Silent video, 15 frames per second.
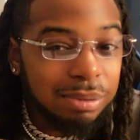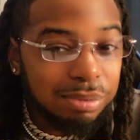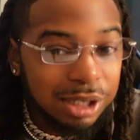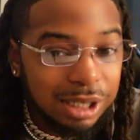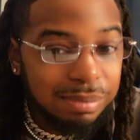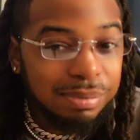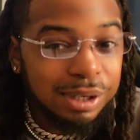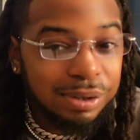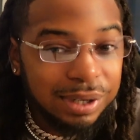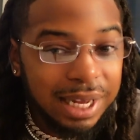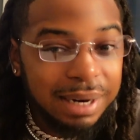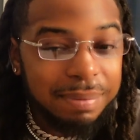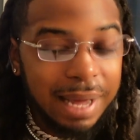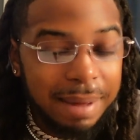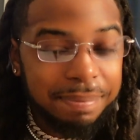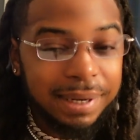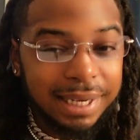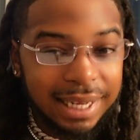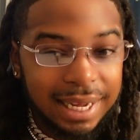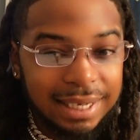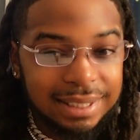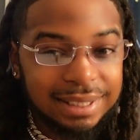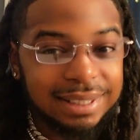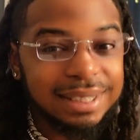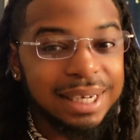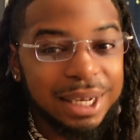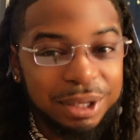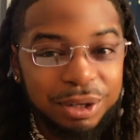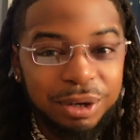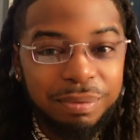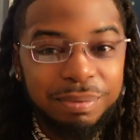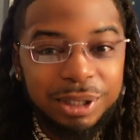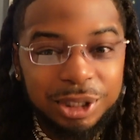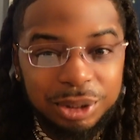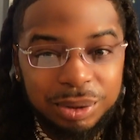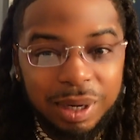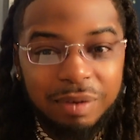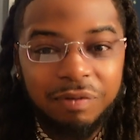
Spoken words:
number on them applications, and you'll be straight